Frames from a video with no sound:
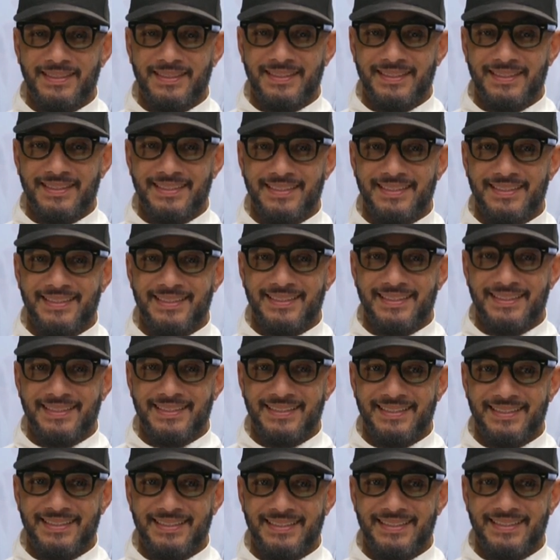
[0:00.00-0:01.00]

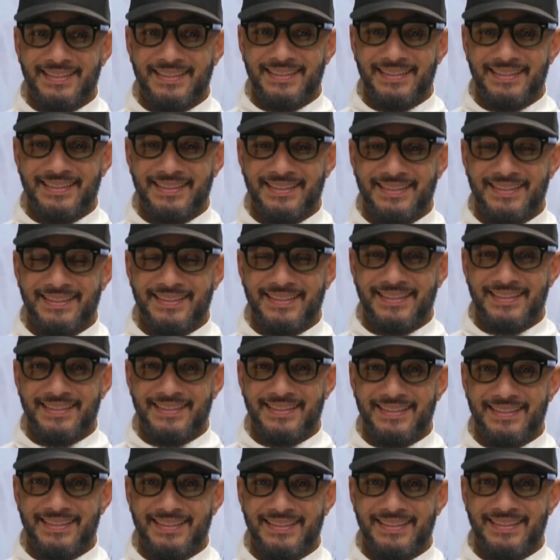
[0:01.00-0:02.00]

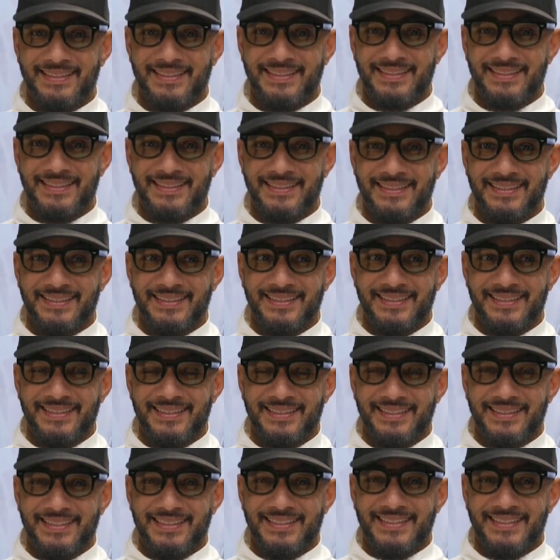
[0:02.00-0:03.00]

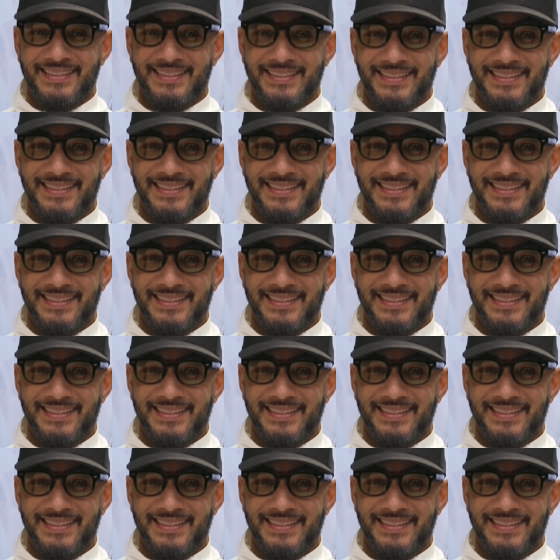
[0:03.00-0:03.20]
The person shown says nothing.